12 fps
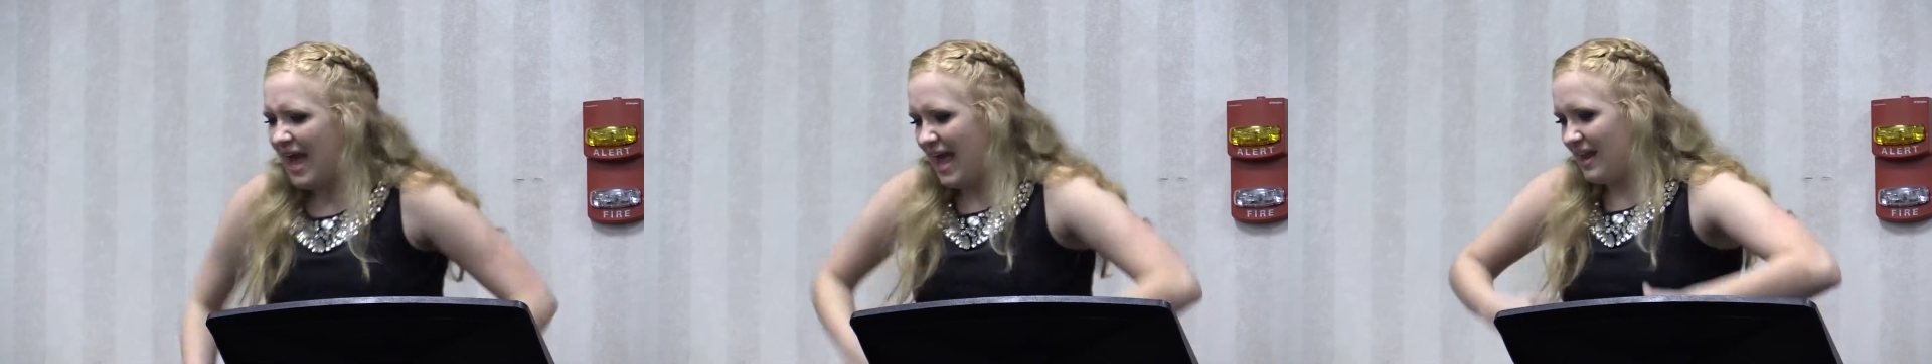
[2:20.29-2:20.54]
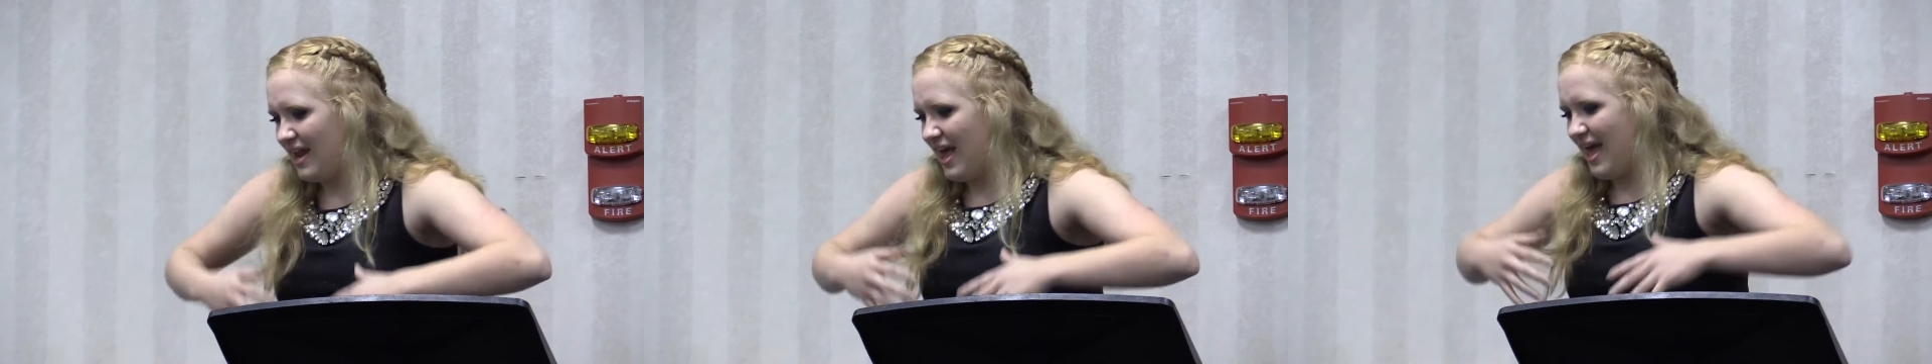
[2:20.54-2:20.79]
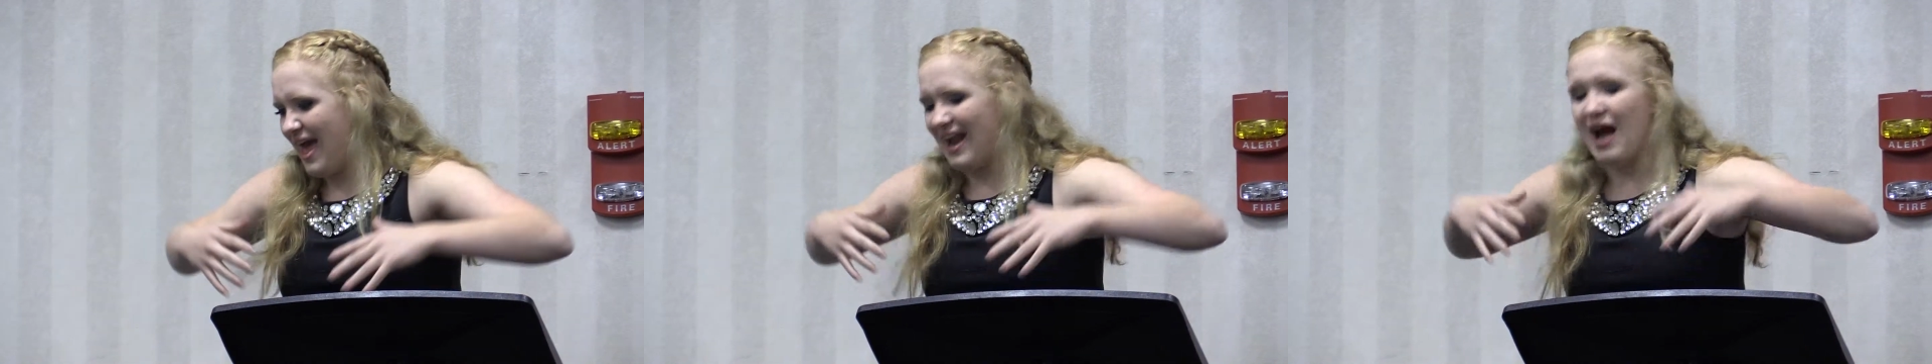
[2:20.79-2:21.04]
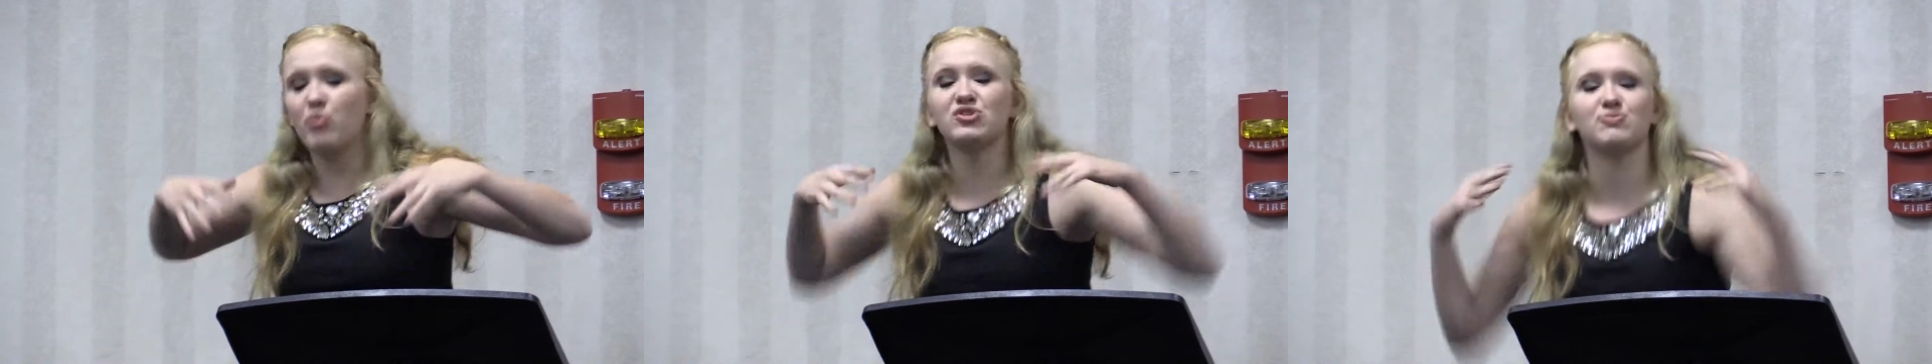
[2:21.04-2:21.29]
And
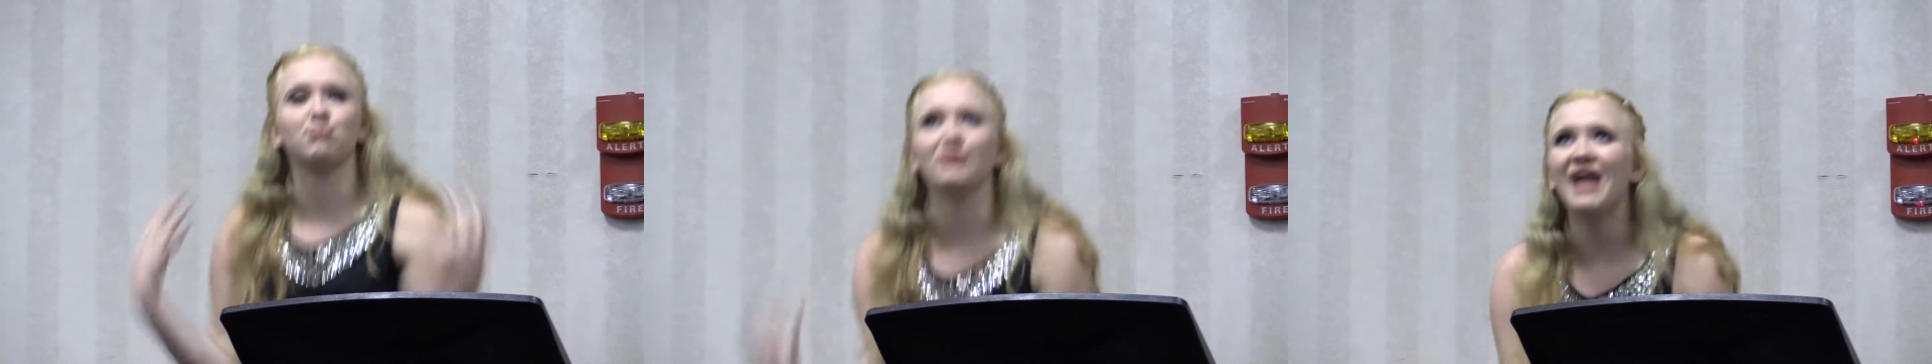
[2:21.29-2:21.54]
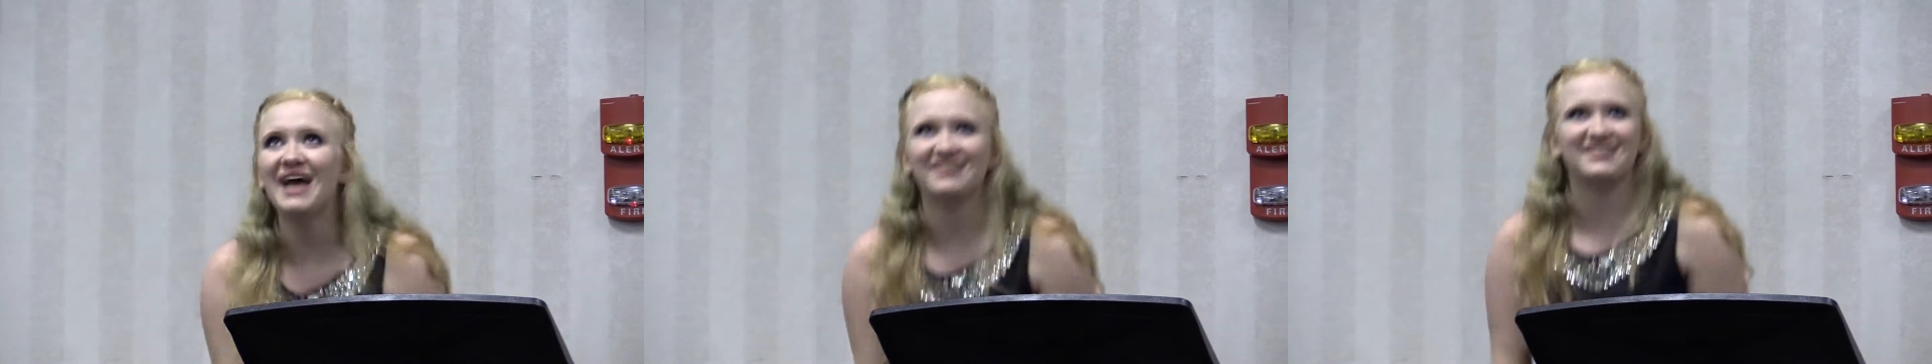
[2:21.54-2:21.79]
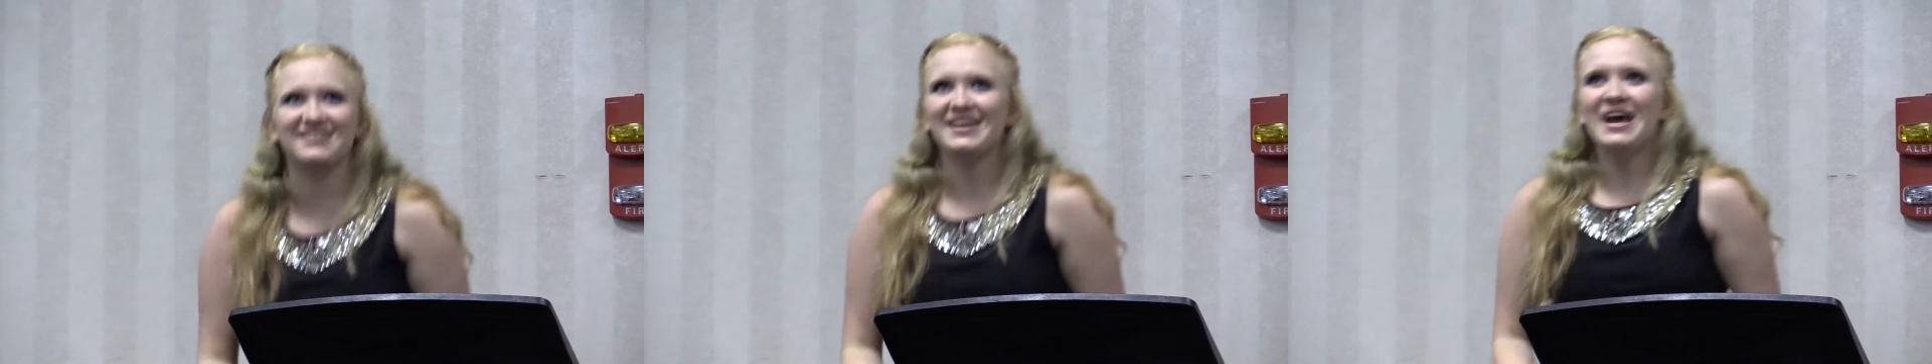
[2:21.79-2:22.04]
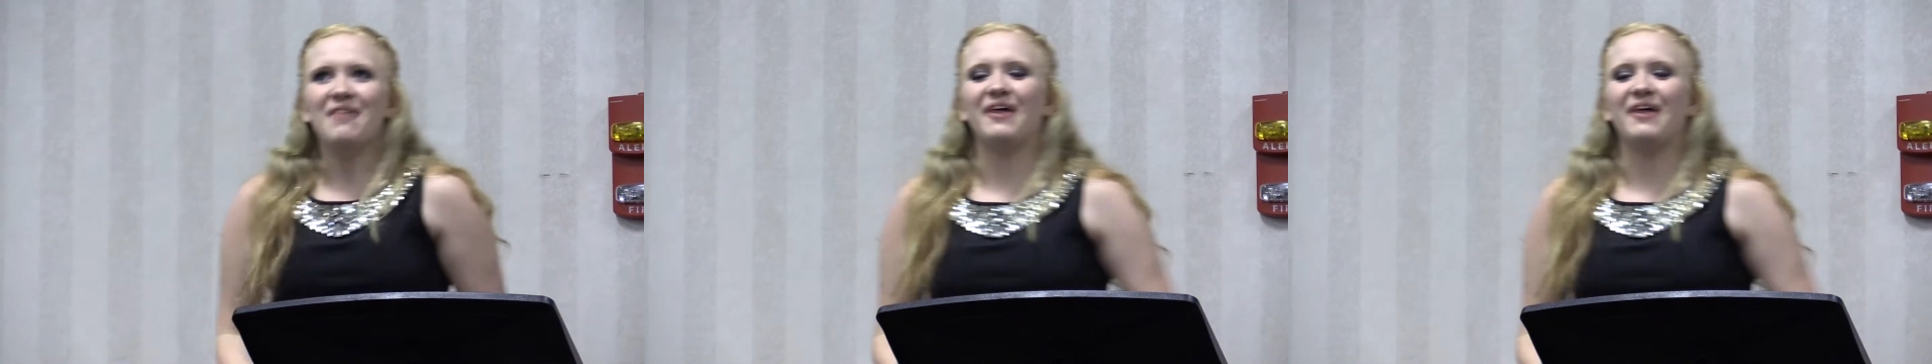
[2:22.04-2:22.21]
I was blessed